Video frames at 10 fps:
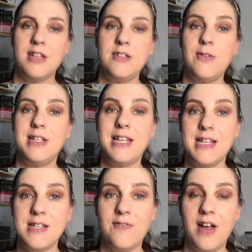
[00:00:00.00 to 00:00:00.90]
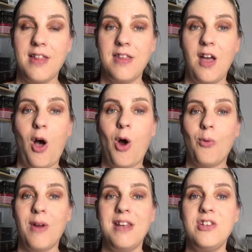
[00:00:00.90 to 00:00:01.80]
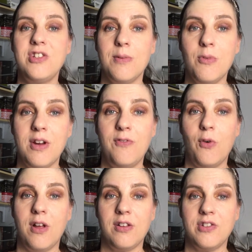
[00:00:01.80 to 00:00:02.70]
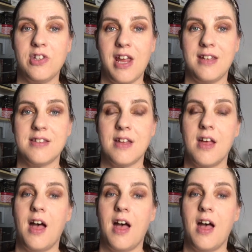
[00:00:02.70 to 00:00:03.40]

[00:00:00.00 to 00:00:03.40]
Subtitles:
to intensify the already shimmery foiled shades.